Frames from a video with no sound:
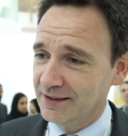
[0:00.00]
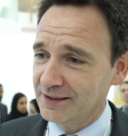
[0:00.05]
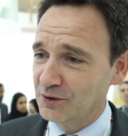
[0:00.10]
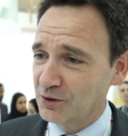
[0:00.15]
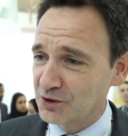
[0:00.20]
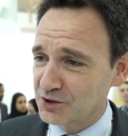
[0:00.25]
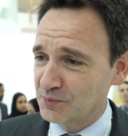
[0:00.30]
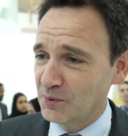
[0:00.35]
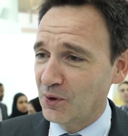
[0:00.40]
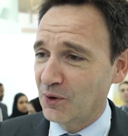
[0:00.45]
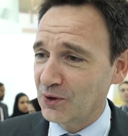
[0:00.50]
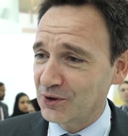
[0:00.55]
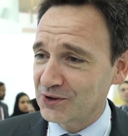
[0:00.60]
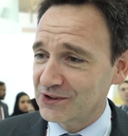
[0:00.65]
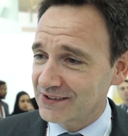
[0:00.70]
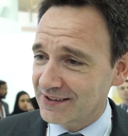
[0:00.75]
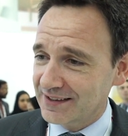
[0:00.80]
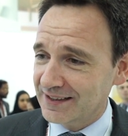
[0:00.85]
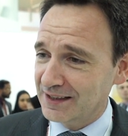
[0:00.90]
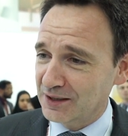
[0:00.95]
in a small
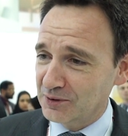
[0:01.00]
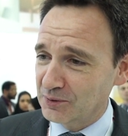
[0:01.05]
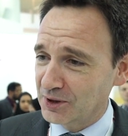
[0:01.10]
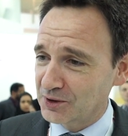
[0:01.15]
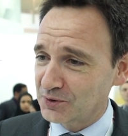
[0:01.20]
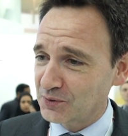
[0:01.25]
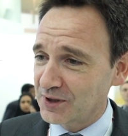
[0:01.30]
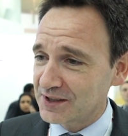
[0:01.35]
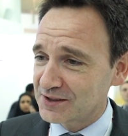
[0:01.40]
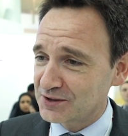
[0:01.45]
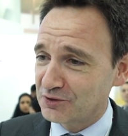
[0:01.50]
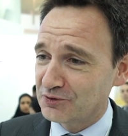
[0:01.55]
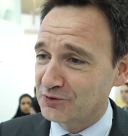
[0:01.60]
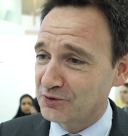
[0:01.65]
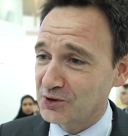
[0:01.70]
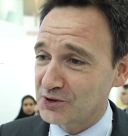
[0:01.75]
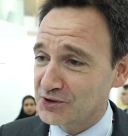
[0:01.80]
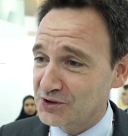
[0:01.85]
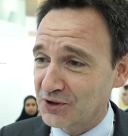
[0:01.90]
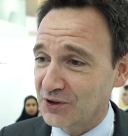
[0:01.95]
hotel, what was the
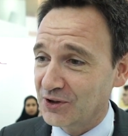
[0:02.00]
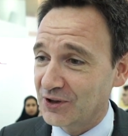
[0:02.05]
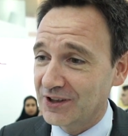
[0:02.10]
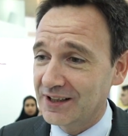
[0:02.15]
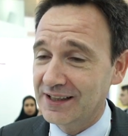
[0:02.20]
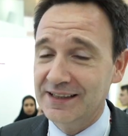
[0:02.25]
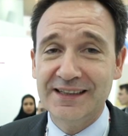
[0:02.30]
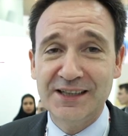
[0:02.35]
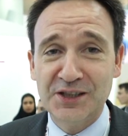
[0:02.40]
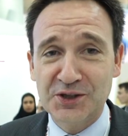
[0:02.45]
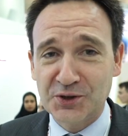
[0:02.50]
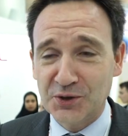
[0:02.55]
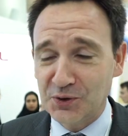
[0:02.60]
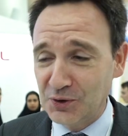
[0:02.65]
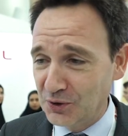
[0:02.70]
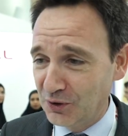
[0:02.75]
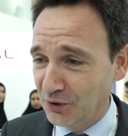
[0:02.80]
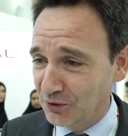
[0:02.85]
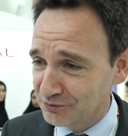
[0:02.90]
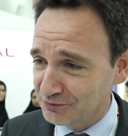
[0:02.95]
first
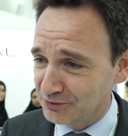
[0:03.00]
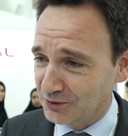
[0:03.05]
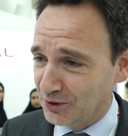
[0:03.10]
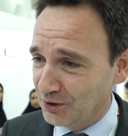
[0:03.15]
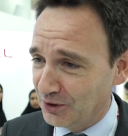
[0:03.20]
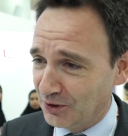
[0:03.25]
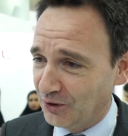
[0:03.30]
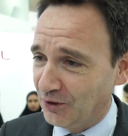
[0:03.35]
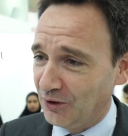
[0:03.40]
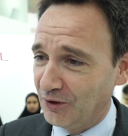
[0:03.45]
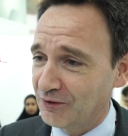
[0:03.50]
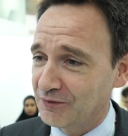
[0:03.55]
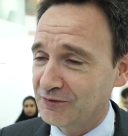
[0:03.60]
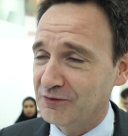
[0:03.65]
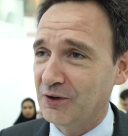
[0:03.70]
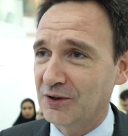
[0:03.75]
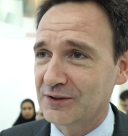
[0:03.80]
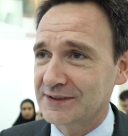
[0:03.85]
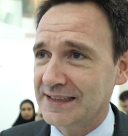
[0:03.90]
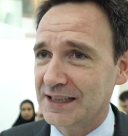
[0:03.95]
edition of
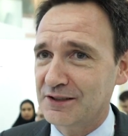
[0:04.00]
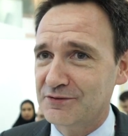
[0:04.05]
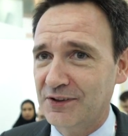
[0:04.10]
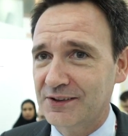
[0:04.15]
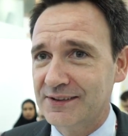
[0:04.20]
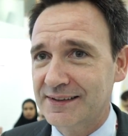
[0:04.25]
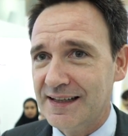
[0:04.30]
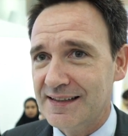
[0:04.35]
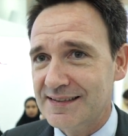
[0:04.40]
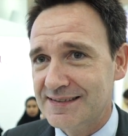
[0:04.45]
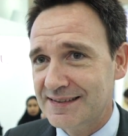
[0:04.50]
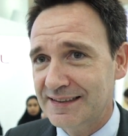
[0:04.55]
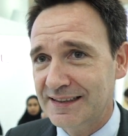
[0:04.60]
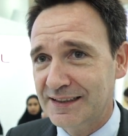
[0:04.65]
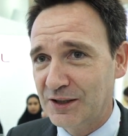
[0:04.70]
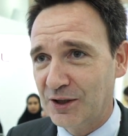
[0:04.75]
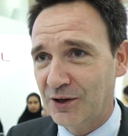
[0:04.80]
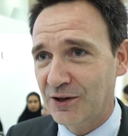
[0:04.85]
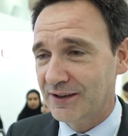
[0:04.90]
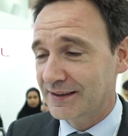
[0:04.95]
that
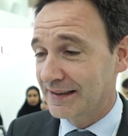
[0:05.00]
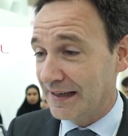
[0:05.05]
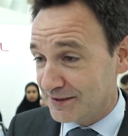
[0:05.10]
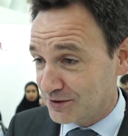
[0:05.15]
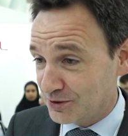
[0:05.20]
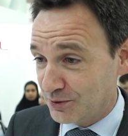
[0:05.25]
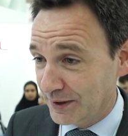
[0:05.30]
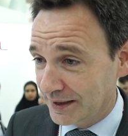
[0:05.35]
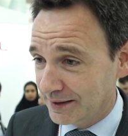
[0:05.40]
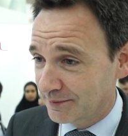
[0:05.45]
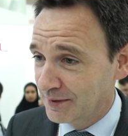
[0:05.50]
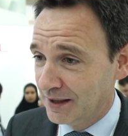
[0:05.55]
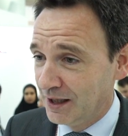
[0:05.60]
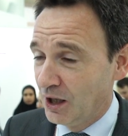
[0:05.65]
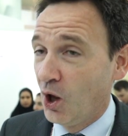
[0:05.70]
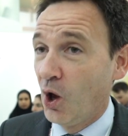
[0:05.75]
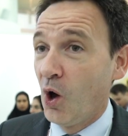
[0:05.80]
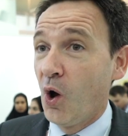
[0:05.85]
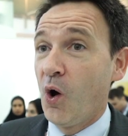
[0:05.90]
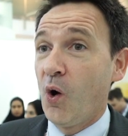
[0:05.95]
fantastic gathering.
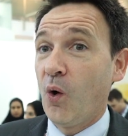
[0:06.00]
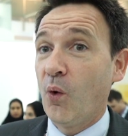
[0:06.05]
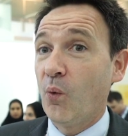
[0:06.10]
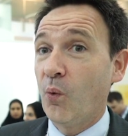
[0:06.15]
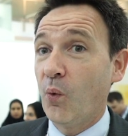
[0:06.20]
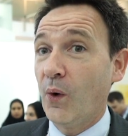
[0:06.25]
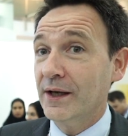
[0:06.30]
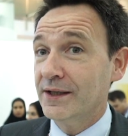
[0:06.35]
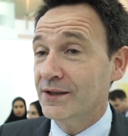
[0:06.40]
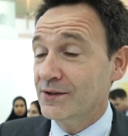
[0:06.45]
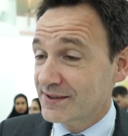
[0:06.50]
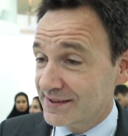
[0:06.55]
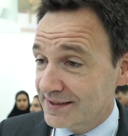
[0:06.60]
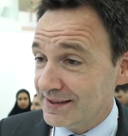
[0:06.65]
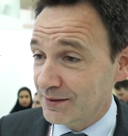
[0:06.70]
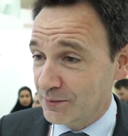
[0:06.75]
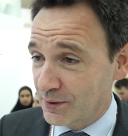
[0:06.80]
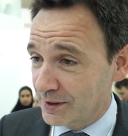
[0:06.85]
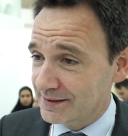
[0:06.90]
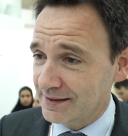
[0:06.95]
When you
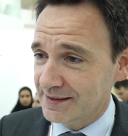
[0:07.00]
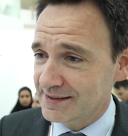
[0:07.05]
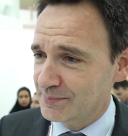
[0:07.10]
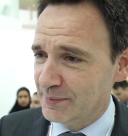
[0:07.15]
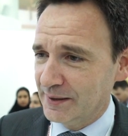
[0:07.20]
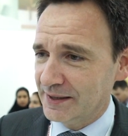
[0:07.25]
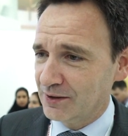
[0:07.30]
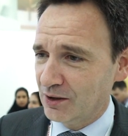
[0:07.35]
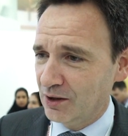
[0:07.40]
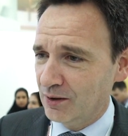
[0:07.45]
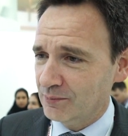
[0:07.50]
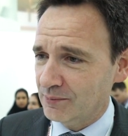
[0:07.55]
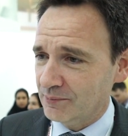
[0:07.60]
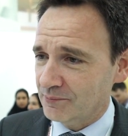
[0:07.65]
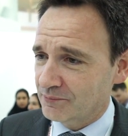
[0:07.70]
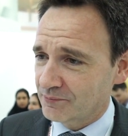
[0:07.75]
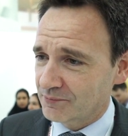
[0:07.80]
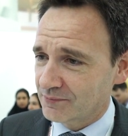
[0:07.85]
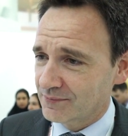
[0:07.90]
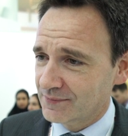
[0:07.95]
see what has become,
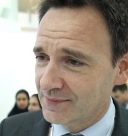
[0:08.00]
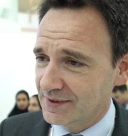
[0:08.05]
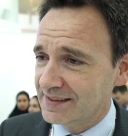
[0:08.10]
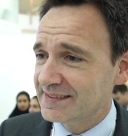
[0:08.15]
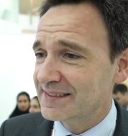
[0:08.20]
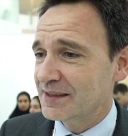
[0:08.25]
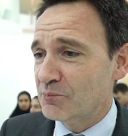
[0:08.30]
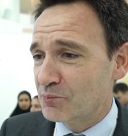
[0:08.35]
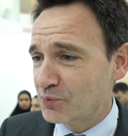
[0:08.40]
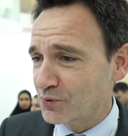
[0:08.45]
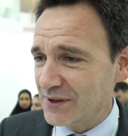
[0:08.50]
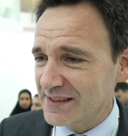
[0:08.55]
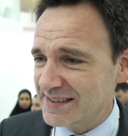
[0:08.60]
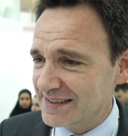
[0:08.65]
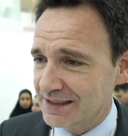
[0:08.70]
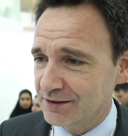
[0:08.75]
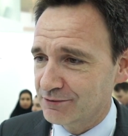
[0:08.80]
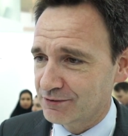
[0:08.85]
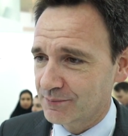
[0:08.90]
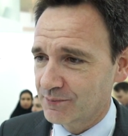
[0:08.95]
it's
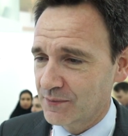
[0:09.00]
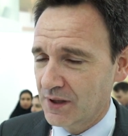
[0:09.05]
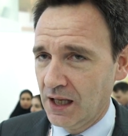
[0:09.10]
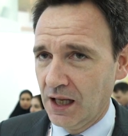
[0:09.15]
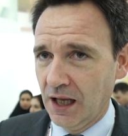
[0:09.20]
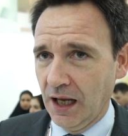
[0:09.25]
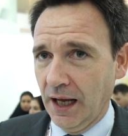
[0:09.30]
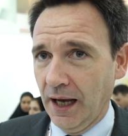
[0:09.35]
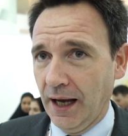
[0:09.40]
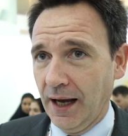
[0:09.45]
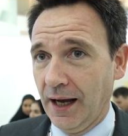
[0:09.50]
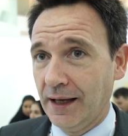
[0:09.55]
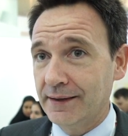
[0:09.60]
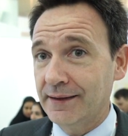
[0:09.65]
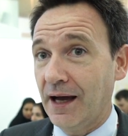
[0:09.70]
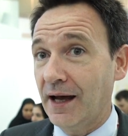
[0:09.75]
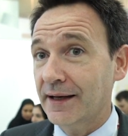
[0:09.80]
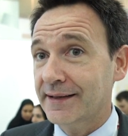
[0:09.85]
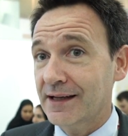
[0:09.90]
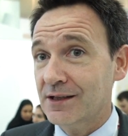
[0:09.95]
impressive.
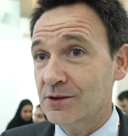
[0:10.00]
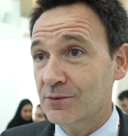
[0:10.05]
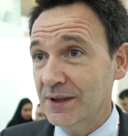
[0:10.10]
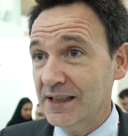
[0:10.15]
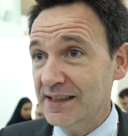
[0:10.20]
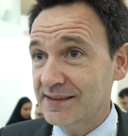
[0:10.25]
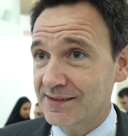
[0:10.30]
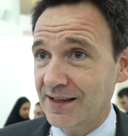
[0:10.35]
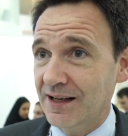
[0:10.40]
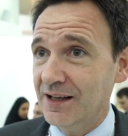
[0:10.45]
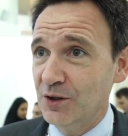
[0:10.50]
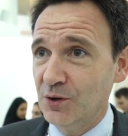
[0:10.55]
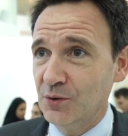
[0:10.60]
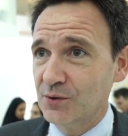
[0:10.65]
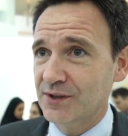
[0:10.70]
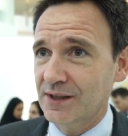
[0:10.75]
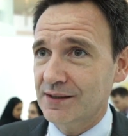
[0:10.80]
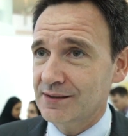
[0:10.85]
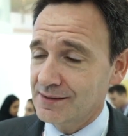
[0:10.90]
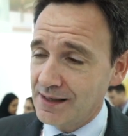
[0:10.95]
And I can really tell
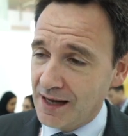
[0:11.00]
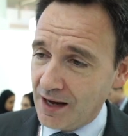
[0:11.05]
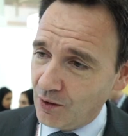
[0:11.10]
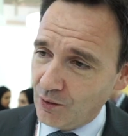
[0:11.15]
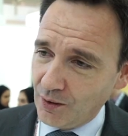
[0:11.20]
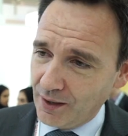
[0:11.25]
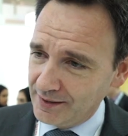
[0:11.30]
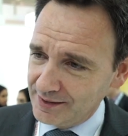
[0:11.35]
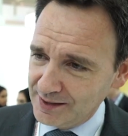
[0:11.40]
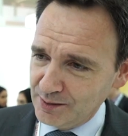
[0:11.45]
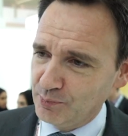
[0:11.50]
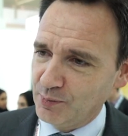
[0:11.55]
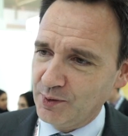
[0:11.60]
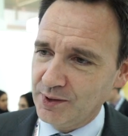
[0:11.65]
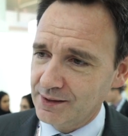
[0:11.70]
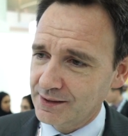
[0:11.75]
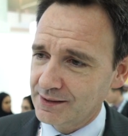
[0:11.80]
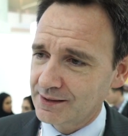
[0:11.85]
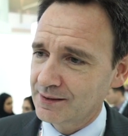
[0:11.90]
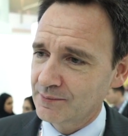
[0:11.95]
you that now
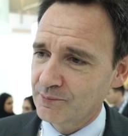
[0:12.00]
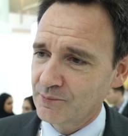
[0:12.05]
ADIPEC